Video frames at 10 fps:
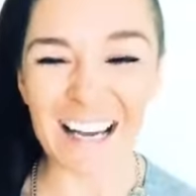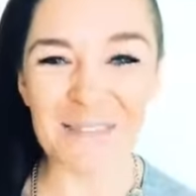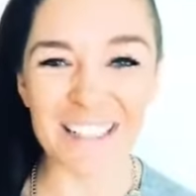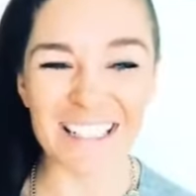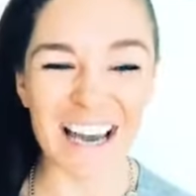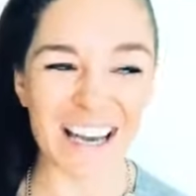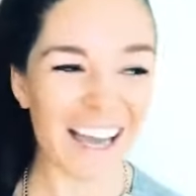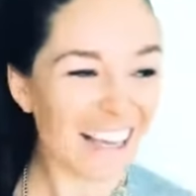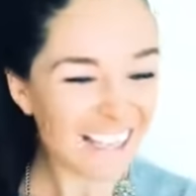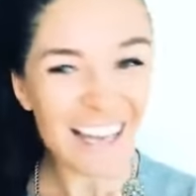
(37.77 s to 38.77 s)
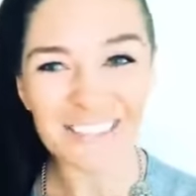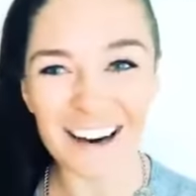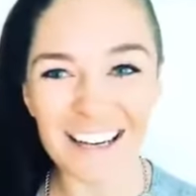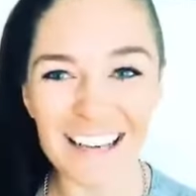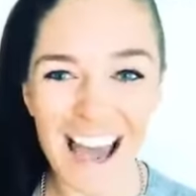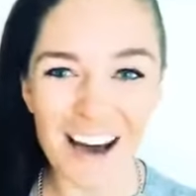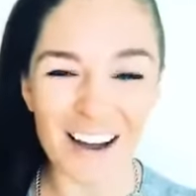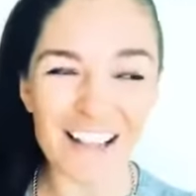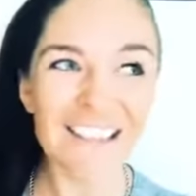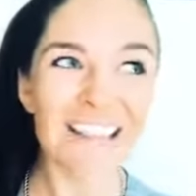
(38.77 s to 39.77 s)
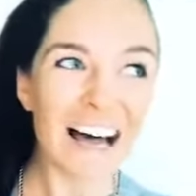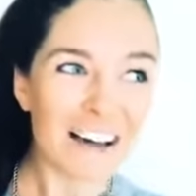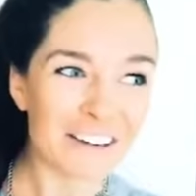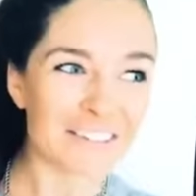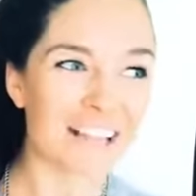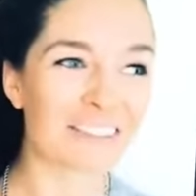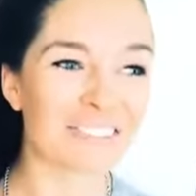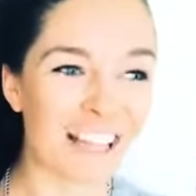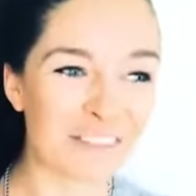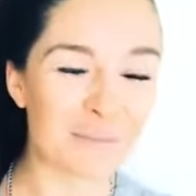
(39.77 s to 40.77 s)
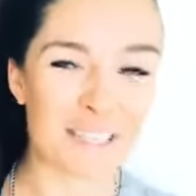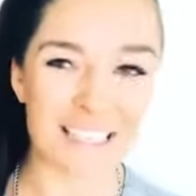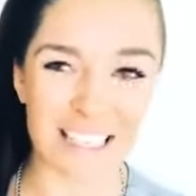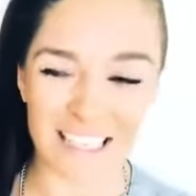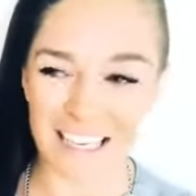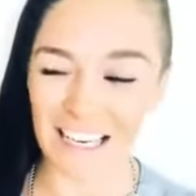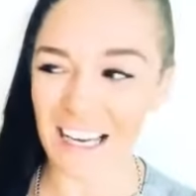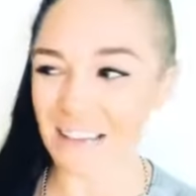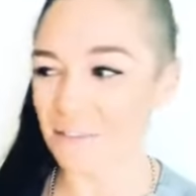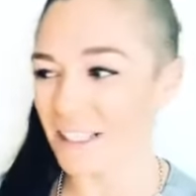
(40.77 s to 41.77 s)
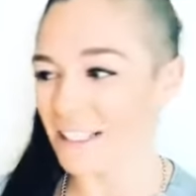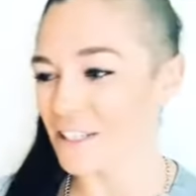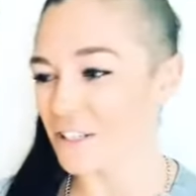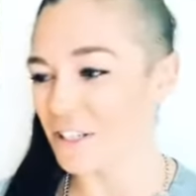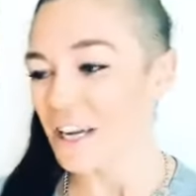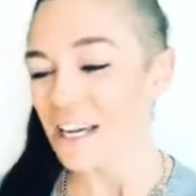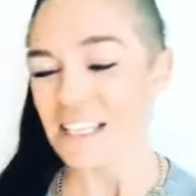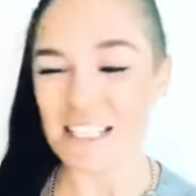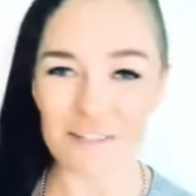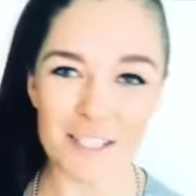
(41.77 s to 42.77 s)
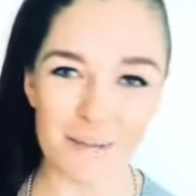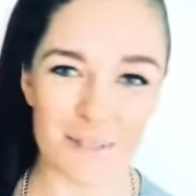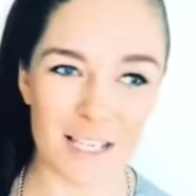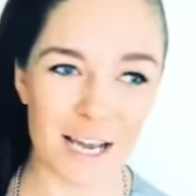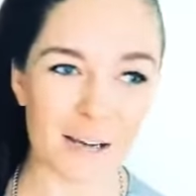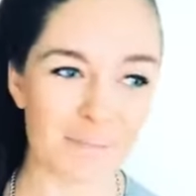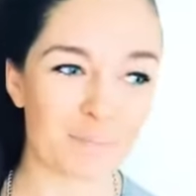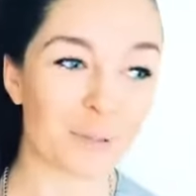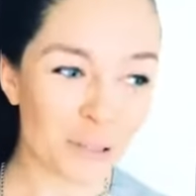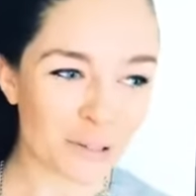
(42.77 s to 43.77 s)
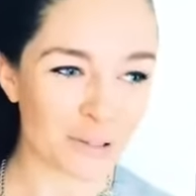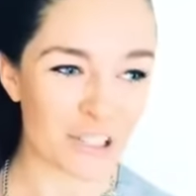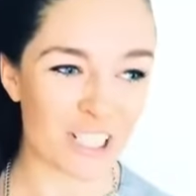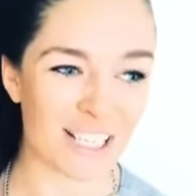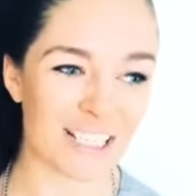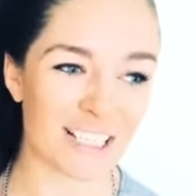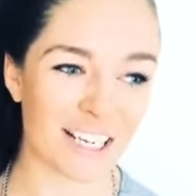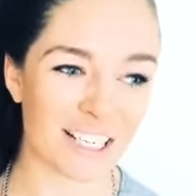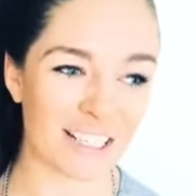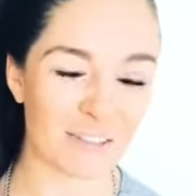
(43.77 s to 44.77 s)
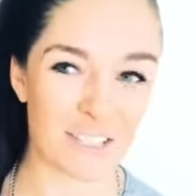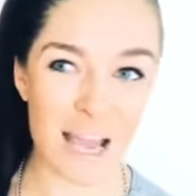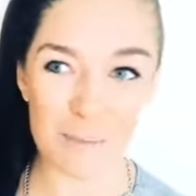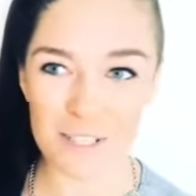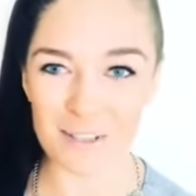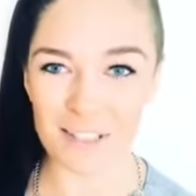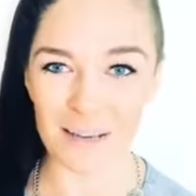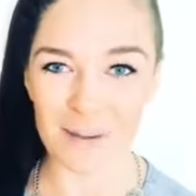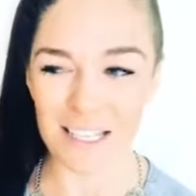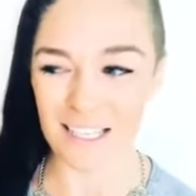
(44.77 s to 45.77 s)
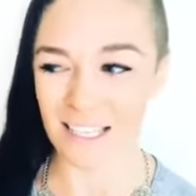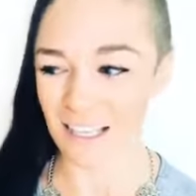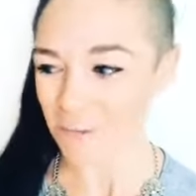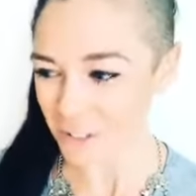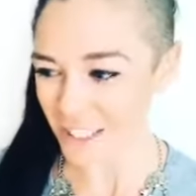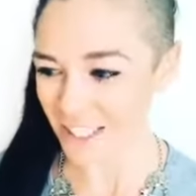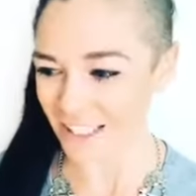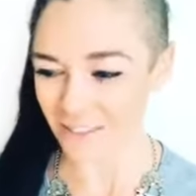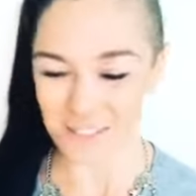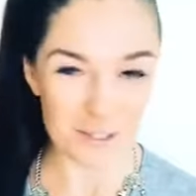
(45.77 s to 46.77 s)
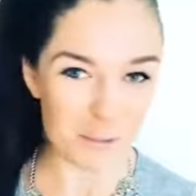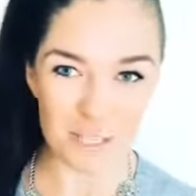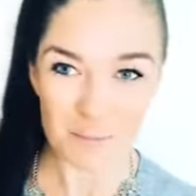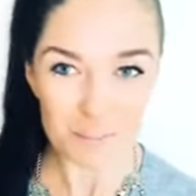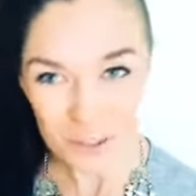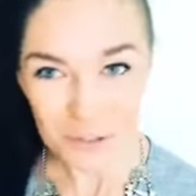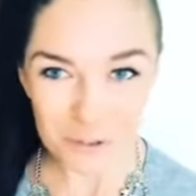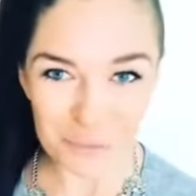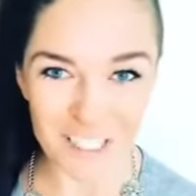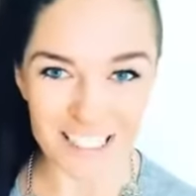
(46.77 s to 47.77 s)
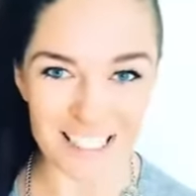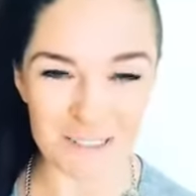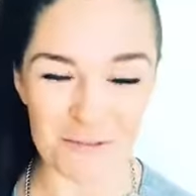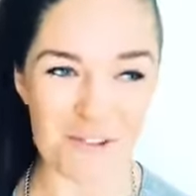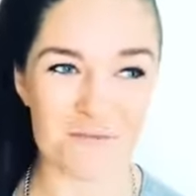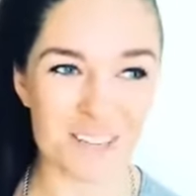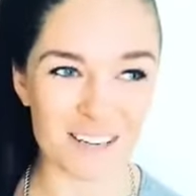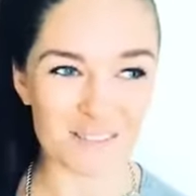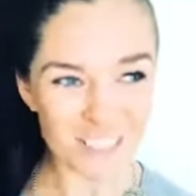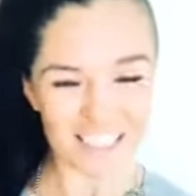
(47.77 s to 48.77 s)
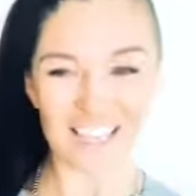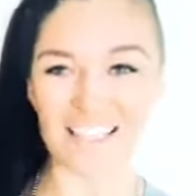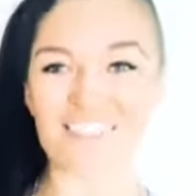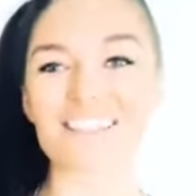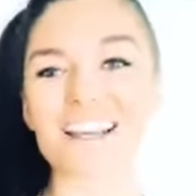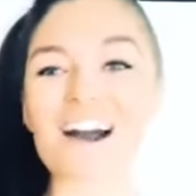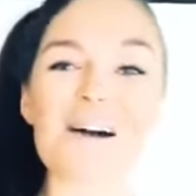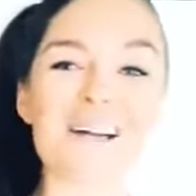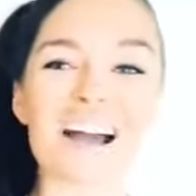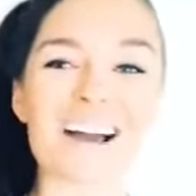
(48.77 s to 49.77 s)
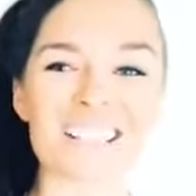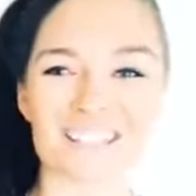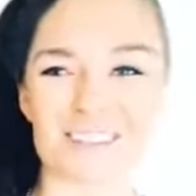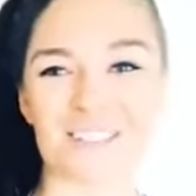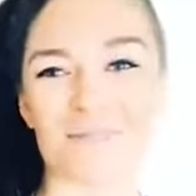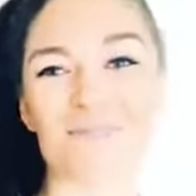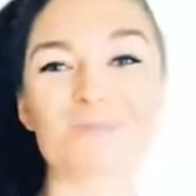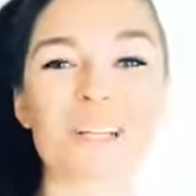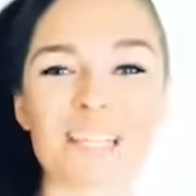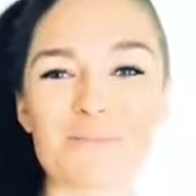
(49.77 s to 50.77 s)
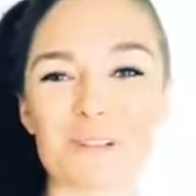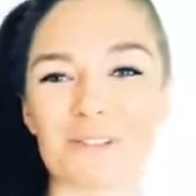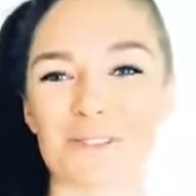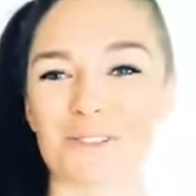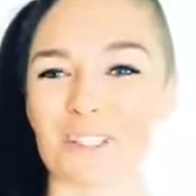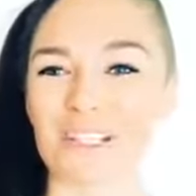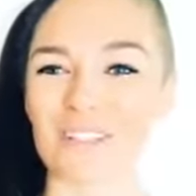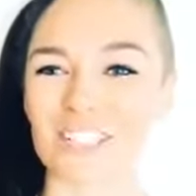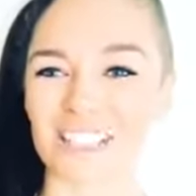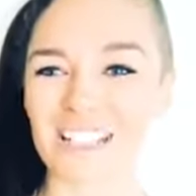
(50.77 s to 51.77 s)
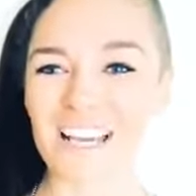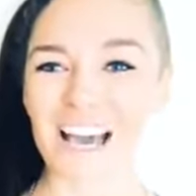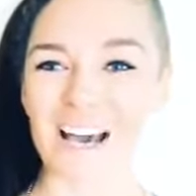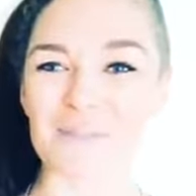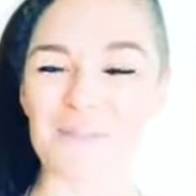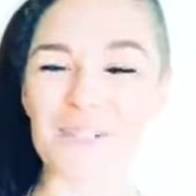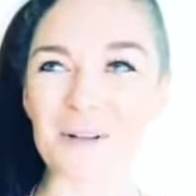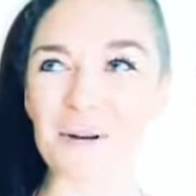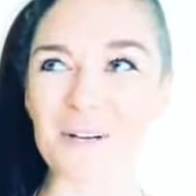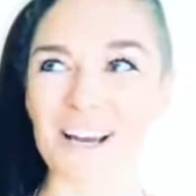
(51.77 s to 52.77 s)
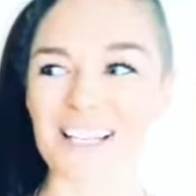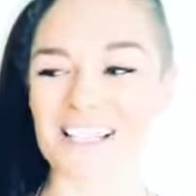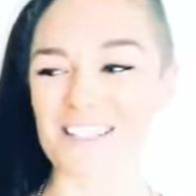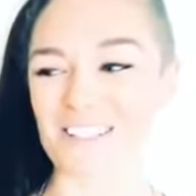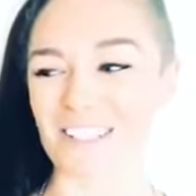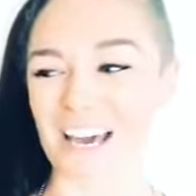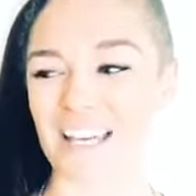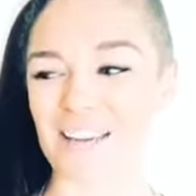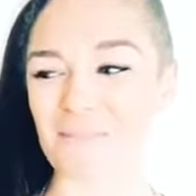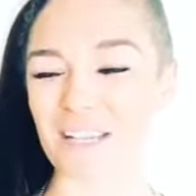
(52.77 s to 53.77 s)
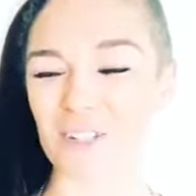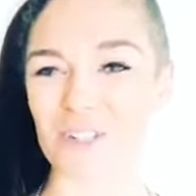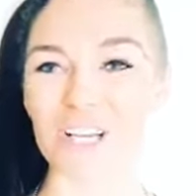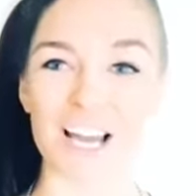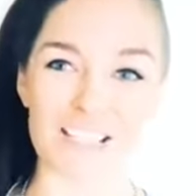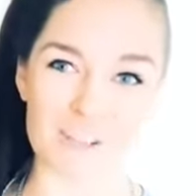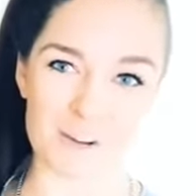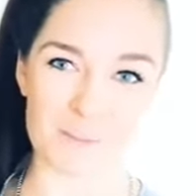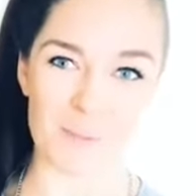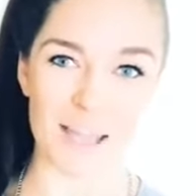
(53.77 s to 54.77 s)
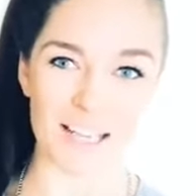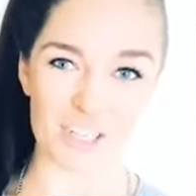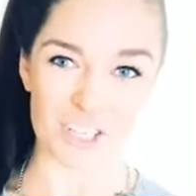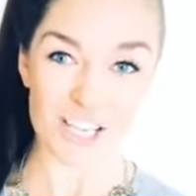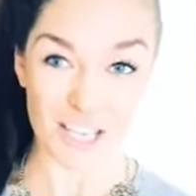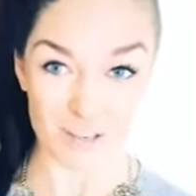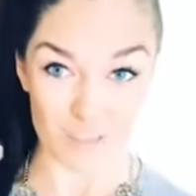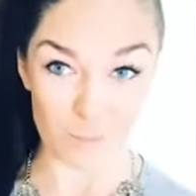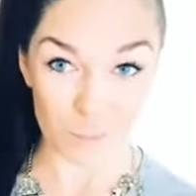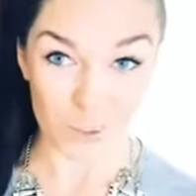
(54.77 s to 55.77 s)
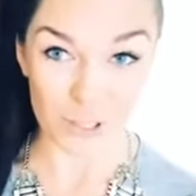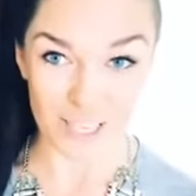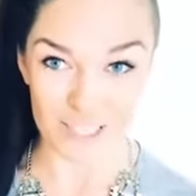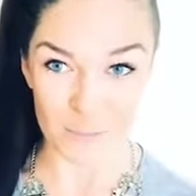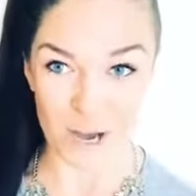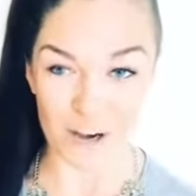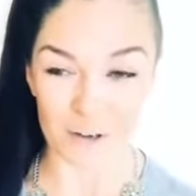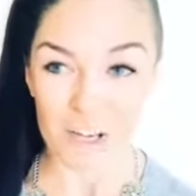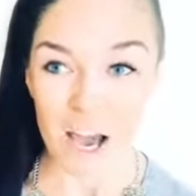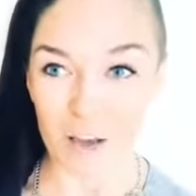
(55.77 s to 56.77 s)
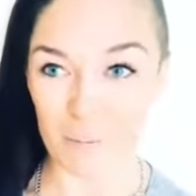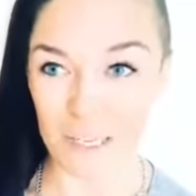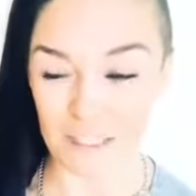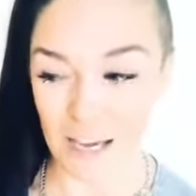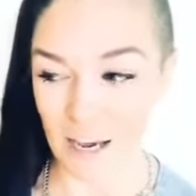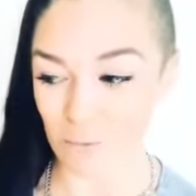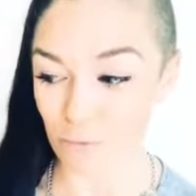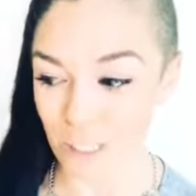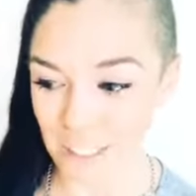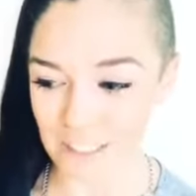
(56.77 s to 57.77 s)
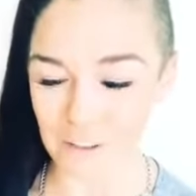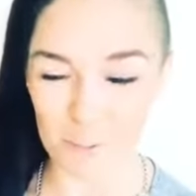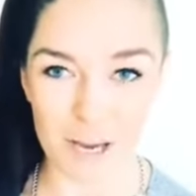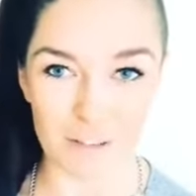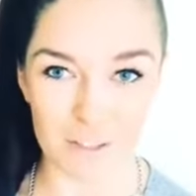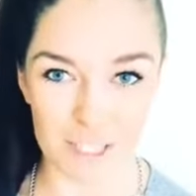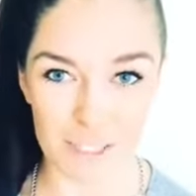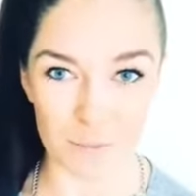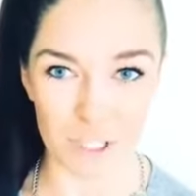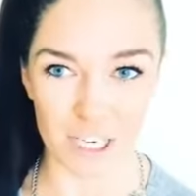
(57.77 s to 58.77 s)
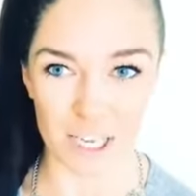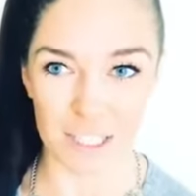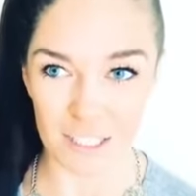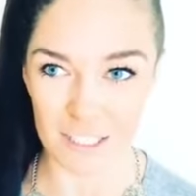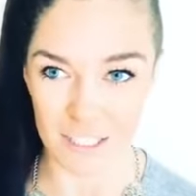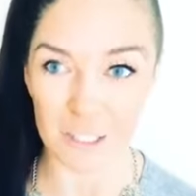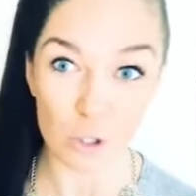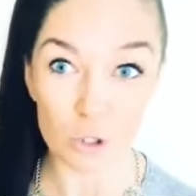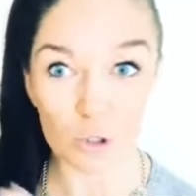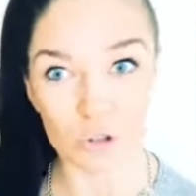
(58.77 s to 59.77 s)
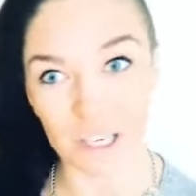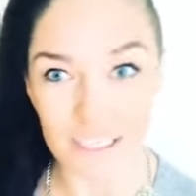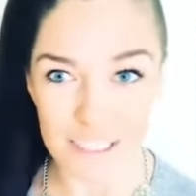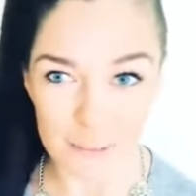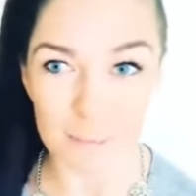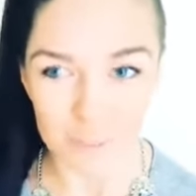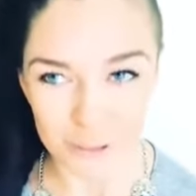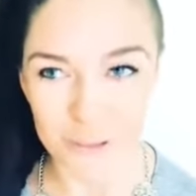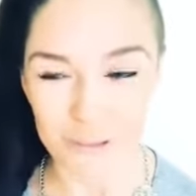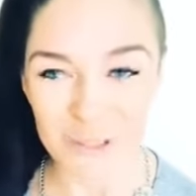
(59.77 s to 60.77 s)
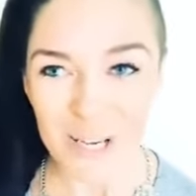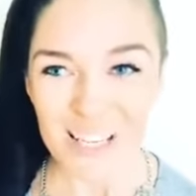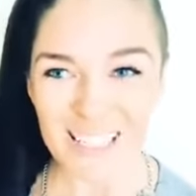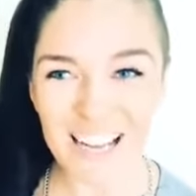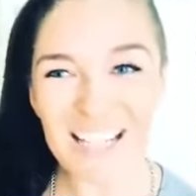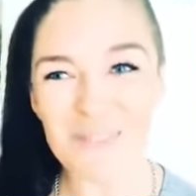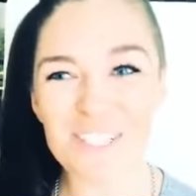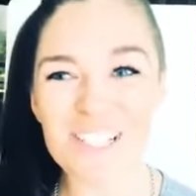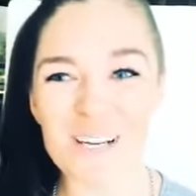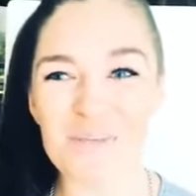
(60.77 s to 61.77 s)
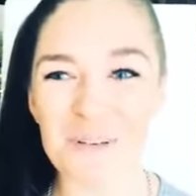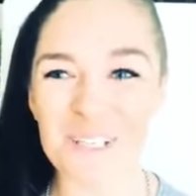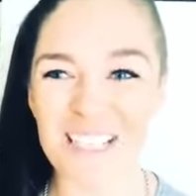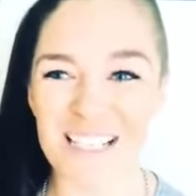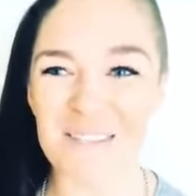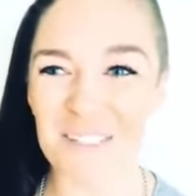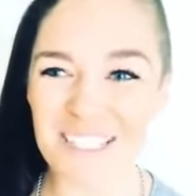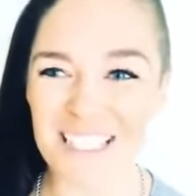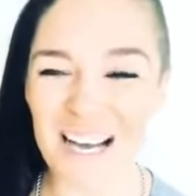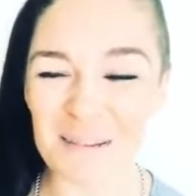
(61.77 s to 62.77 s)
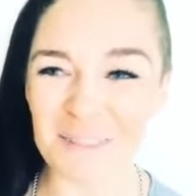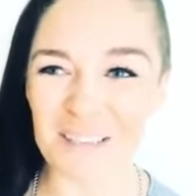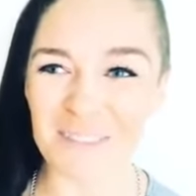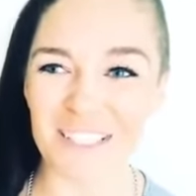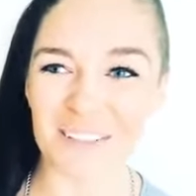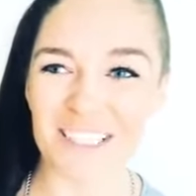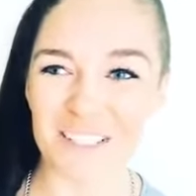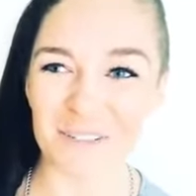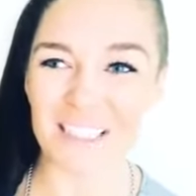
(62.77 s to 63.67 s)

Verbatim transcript: I am in uh, LA right now. I love, love, love being here. I went to Steve Sims' um, book launch last night and it was absolutely amazing. And I walked in and there were so many beautiful beings in the room that I recognized. I was like, oh my gosh. So it was a really beautiful reunion. Um, so nice to do that. And make sure you guys go to my page and check out his book as well. I've been um, reading a little part of it this morning and it is incredible. So, guys, when you jump on, say what's up. Let me know that you're